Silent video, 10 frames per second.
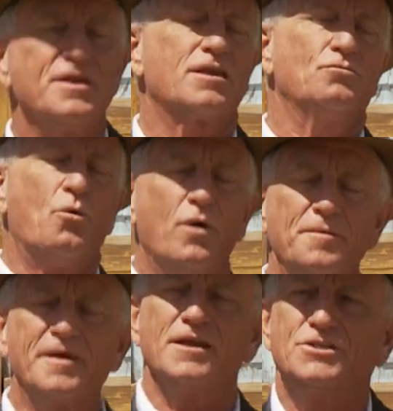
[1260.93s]
thinking, well, what
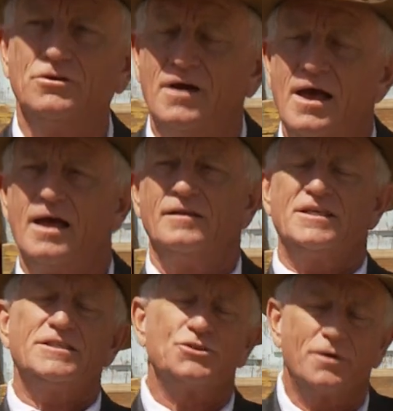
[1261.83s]
am I going to do?
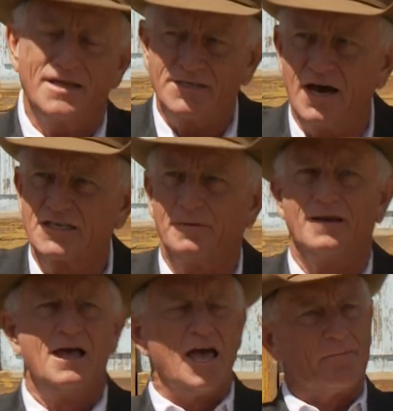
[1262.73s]
This is what I talked
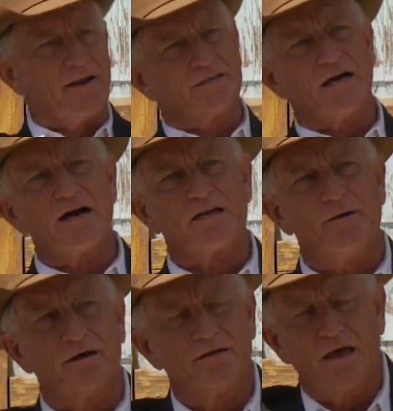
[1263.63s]
about. I'm going to talk
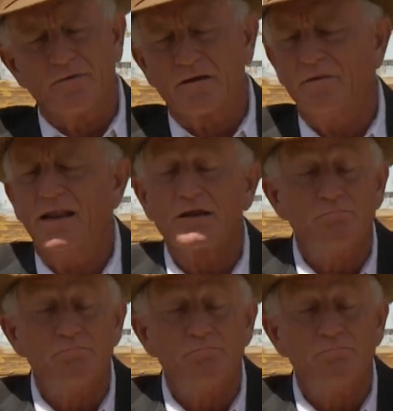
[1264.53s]
about, I'm going to be like